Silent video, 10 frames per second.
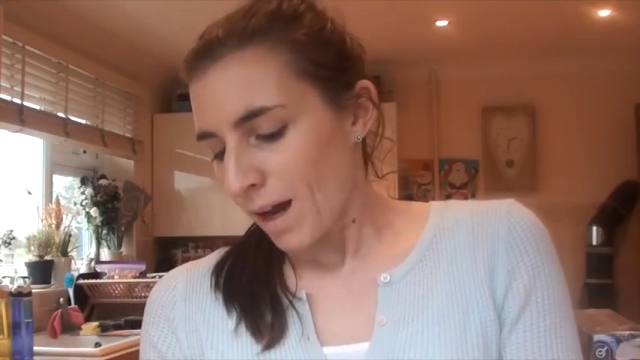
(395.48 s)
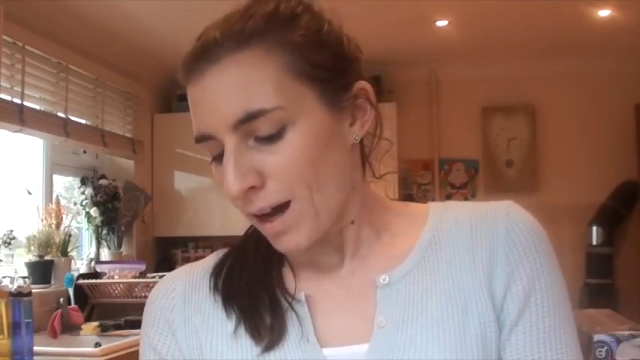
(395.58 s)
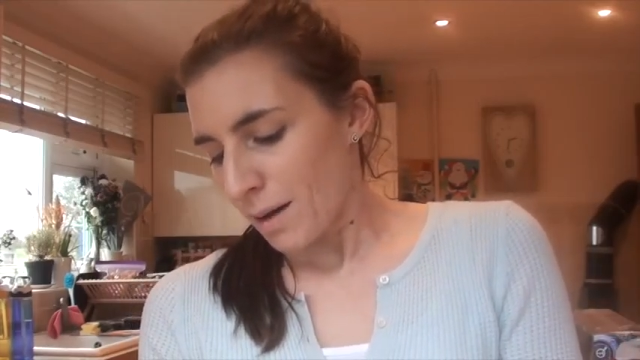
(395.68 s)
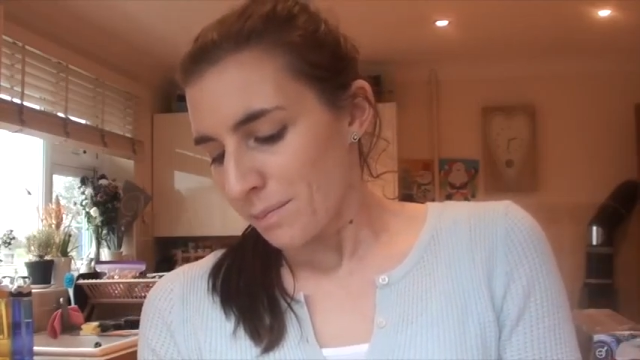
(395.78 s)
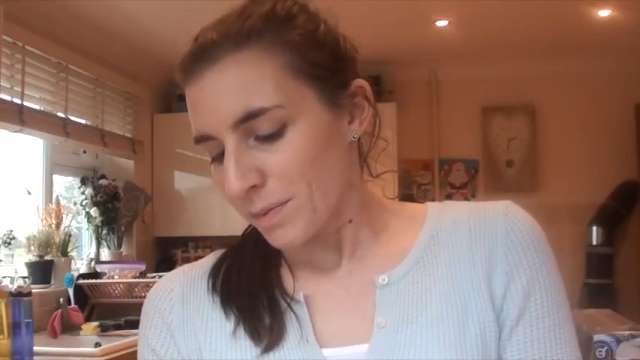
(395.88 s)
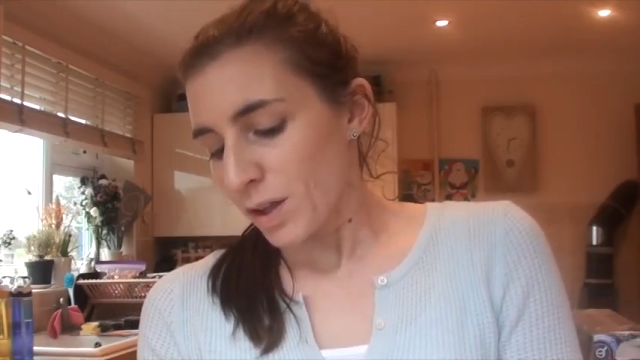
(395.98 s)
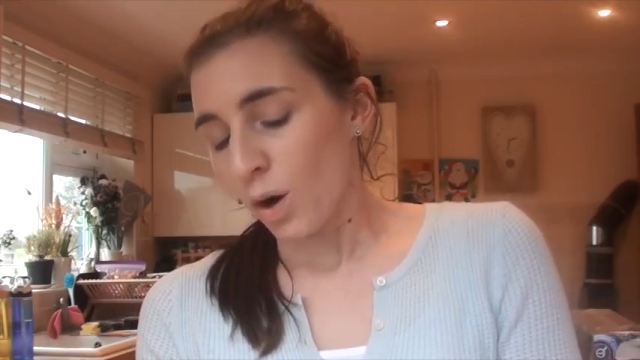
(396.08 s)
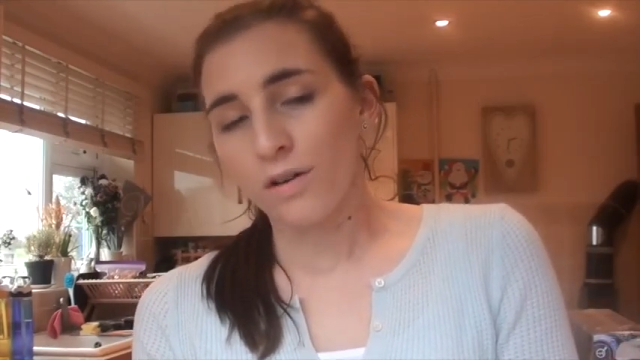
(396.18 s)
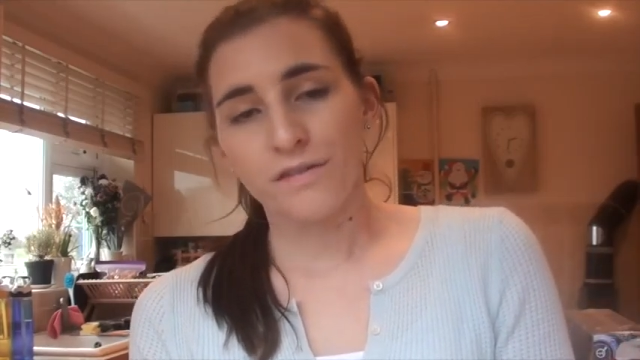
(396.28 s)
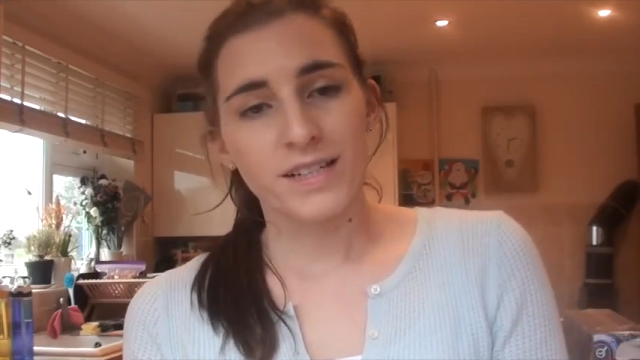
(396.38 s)
The
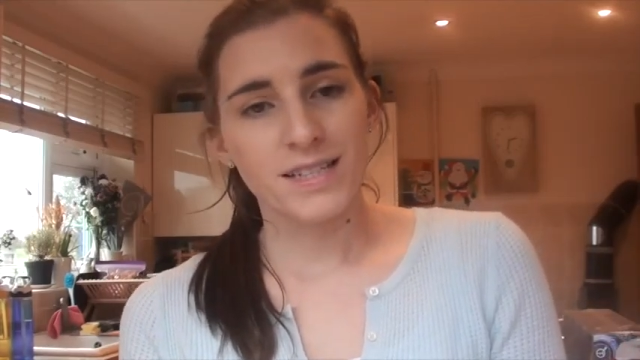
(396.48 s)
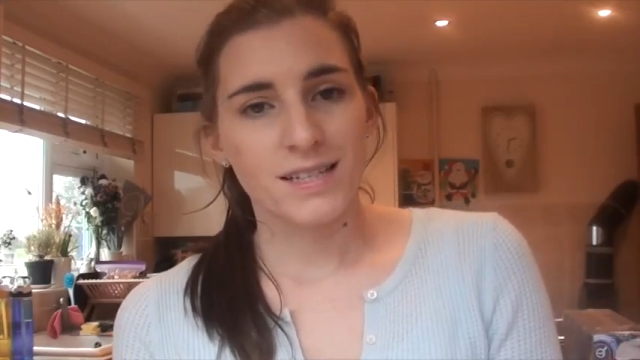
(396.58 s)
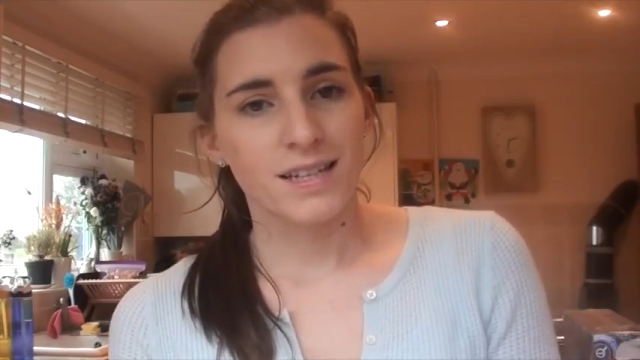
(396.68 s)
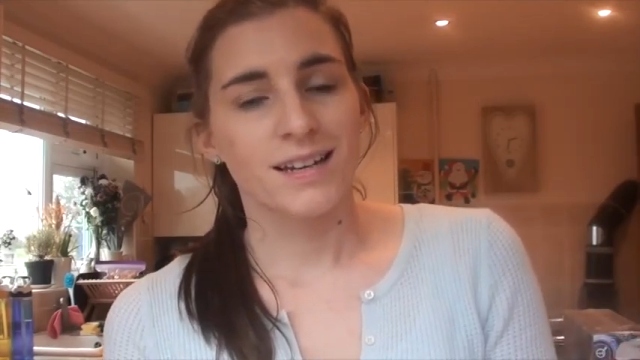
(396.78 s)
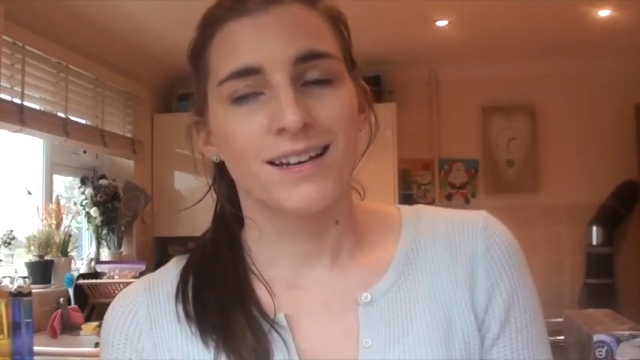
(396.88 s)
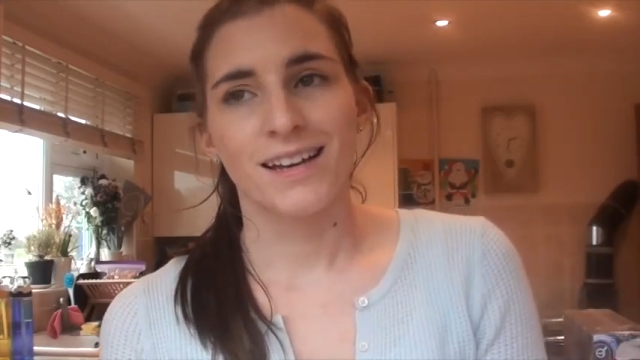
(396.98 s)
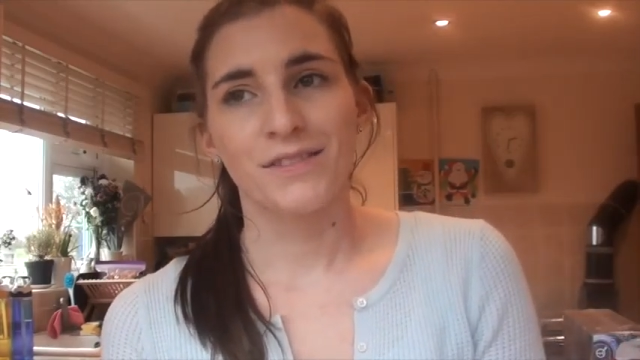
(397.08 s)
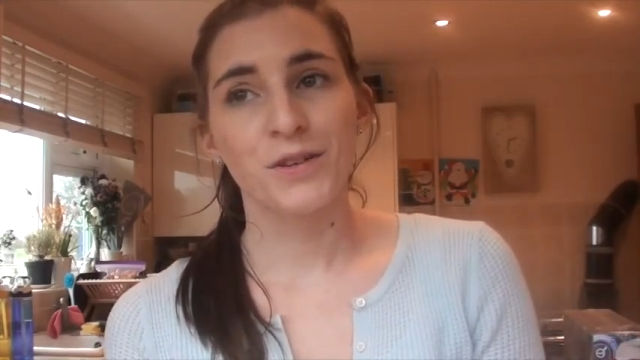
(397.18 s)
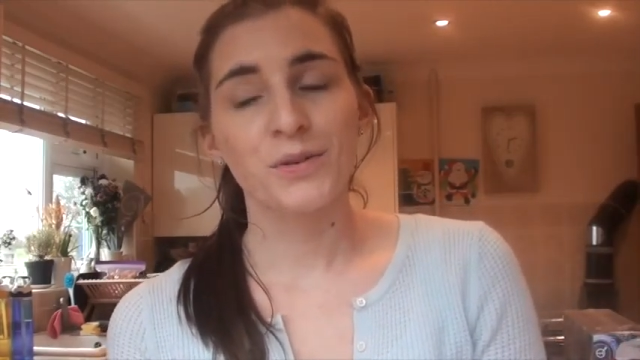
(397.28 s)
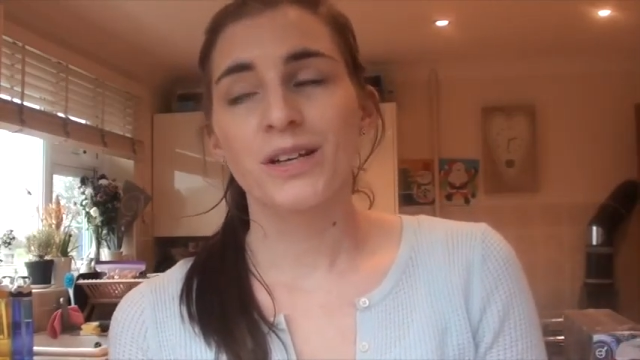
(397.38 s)
office,
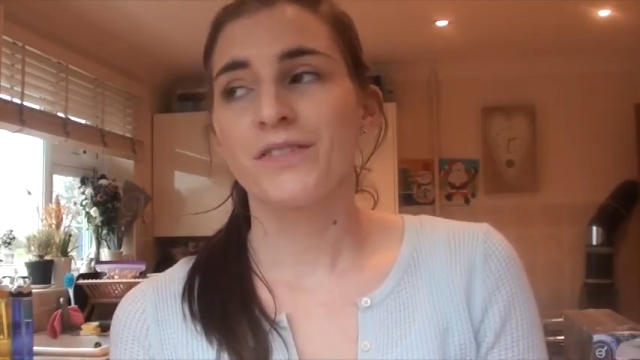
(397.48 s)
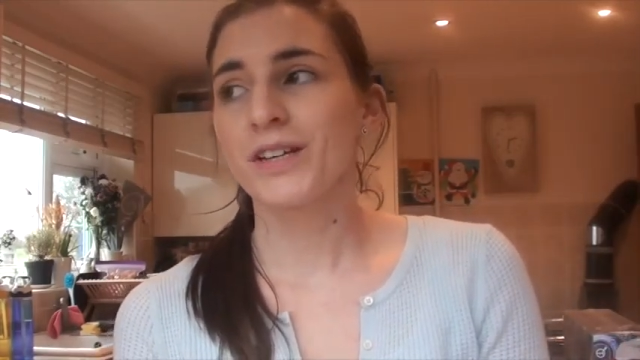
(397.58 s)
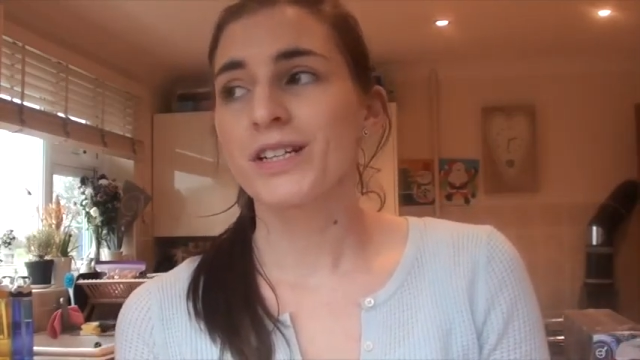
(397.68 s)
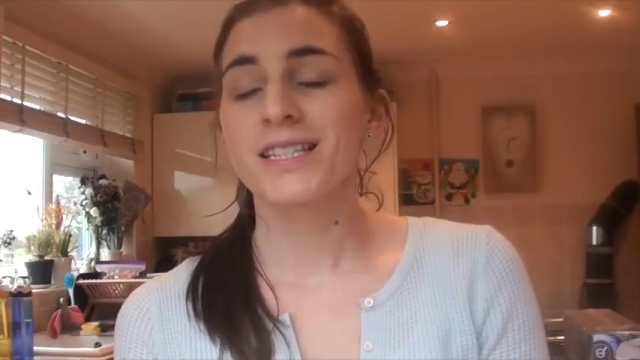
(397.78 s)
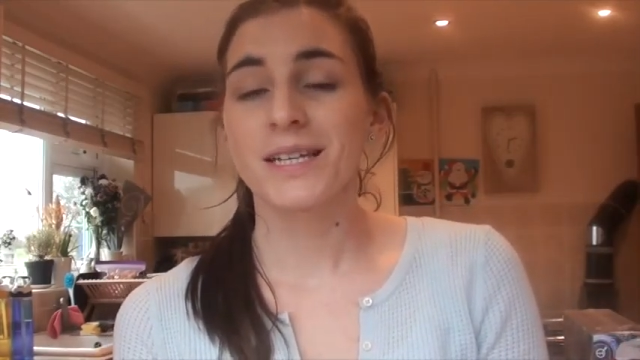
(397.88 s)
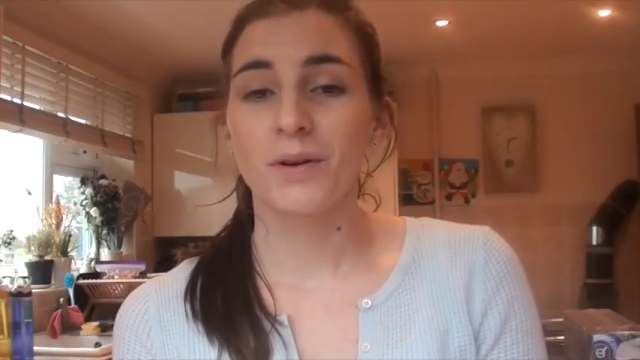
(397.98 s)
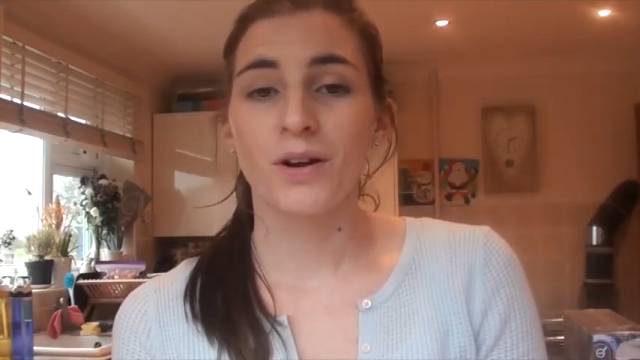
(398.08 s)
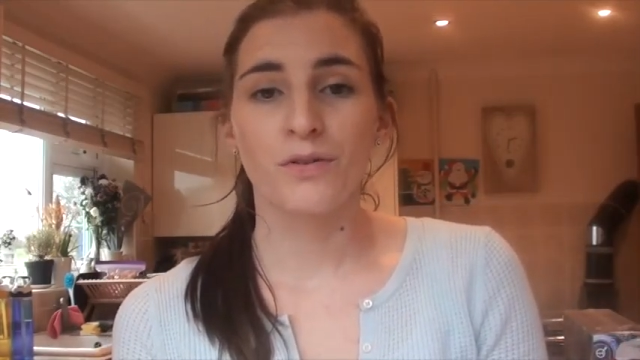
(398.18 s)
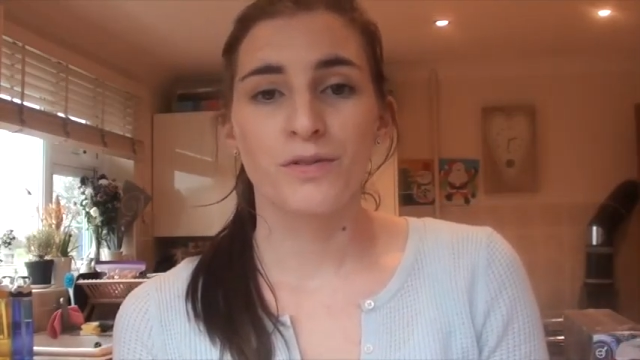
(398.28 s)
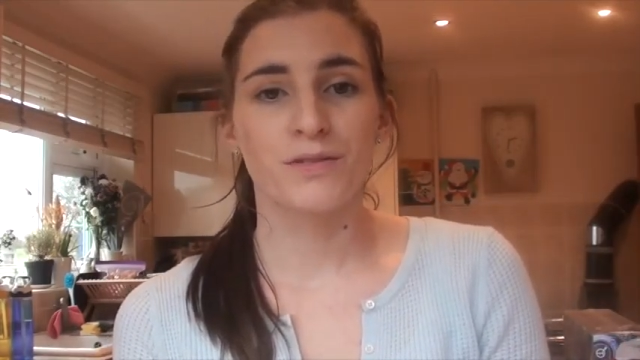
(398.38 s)
if you could see my
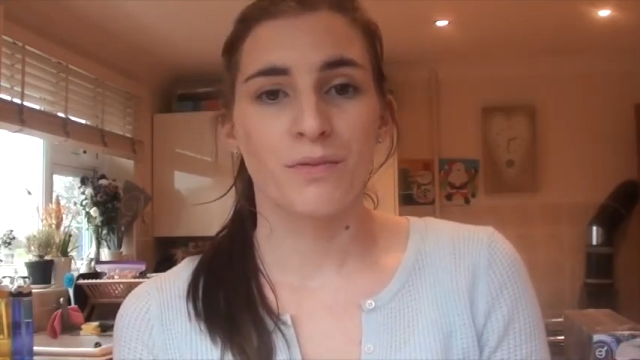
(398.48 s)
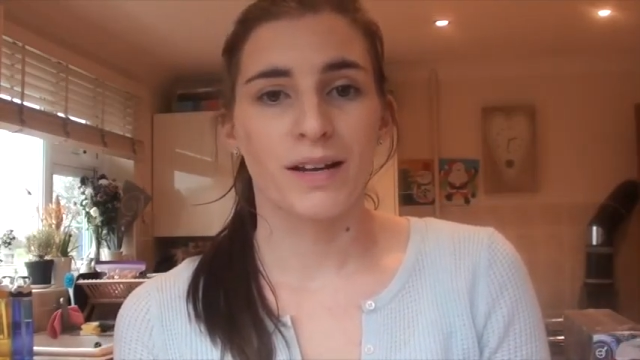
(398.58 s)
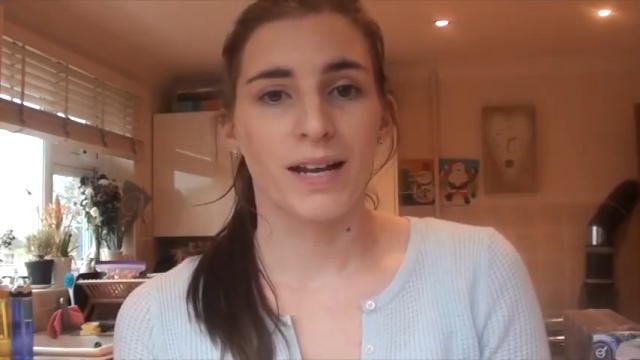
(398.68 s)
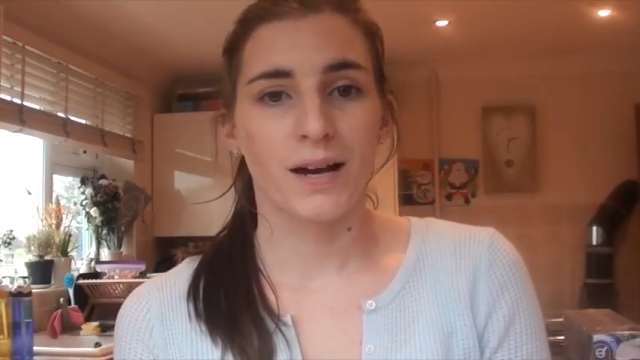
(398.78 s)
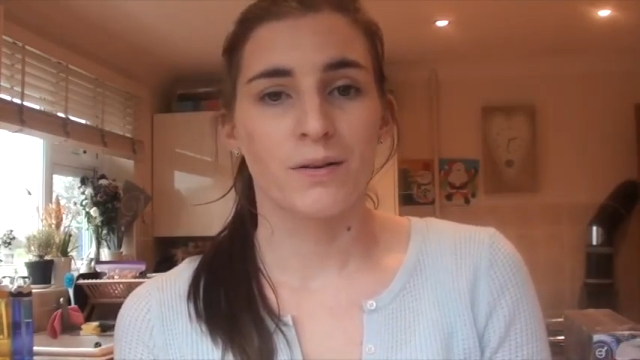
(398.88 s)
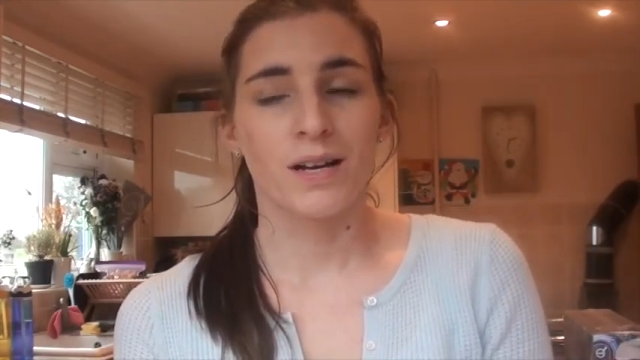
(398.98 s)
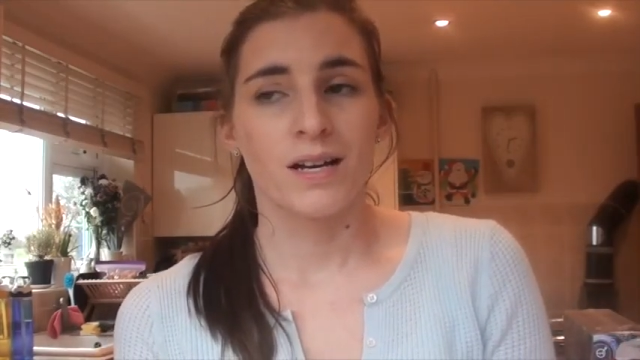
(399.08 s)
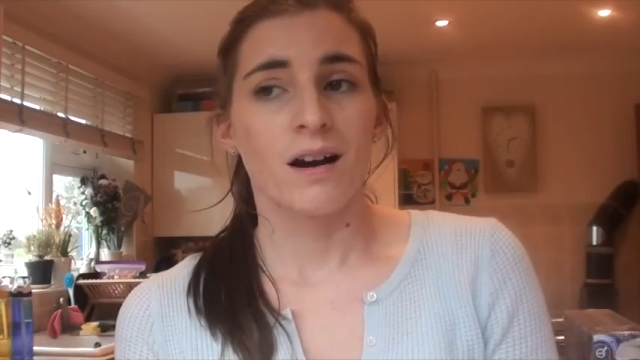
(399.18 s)
office right now,